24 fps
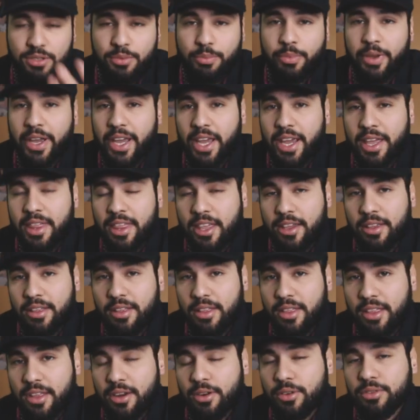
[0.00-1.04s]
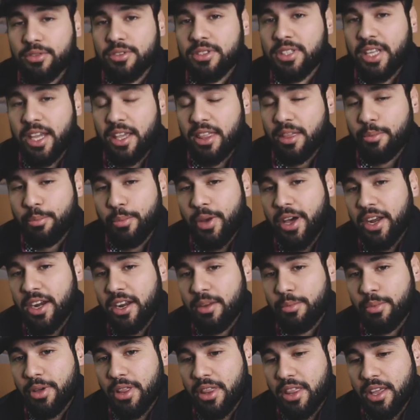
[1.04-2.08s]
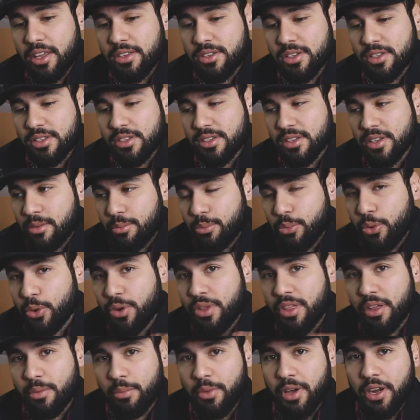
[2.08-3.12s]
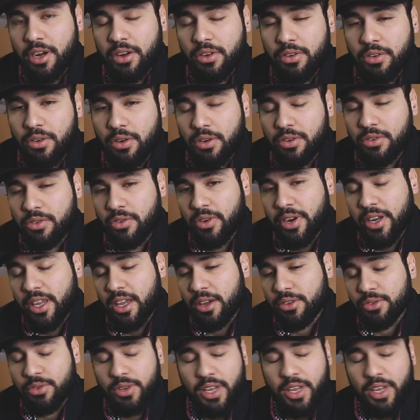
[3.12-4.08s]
to pay. They, they don't take the money, but they just book the money on, on your account.